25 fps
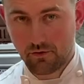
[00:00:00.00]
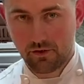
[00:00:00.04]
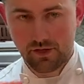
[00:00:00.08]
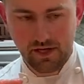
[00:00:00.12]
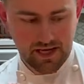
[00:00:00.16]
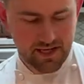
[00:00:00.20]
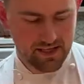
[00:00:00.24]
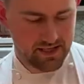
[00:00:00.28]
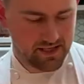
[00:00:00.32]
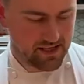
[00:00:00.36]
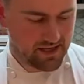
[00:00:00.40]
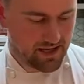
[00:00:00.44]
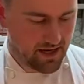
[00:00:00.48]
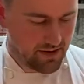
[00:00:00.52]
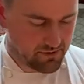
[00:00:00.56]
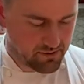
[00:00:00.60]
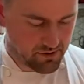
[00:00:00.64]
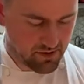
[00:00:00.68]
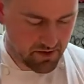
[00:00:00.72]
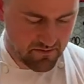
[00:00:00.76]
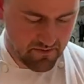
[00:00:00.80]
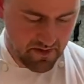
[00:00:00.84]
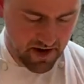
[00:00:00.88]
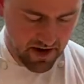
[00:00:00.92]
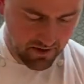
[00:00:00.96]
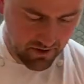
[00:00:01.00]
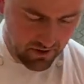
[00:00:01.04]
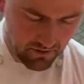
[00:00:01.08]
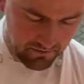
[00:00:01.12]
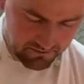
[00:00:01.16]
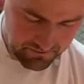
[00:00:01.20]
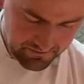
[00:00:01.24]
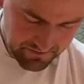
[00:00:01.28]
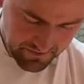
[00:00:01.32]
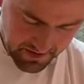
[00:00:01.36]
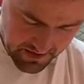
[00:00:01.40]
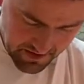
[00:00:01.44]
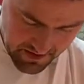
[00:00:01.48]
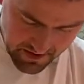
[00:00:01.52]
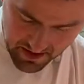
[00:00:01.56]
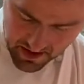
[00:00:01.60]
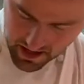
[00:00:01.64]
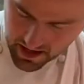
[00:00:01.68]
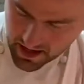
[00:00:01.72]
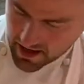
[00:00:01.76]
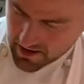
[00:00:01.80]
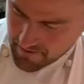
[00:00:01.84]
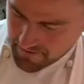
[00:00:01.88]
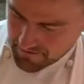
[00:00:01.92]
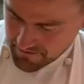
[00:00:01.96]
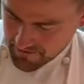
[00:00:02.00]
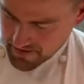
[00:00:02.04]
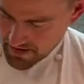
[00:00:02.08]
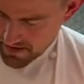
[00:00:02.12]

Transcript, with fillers: taste an absolute bang on. Um,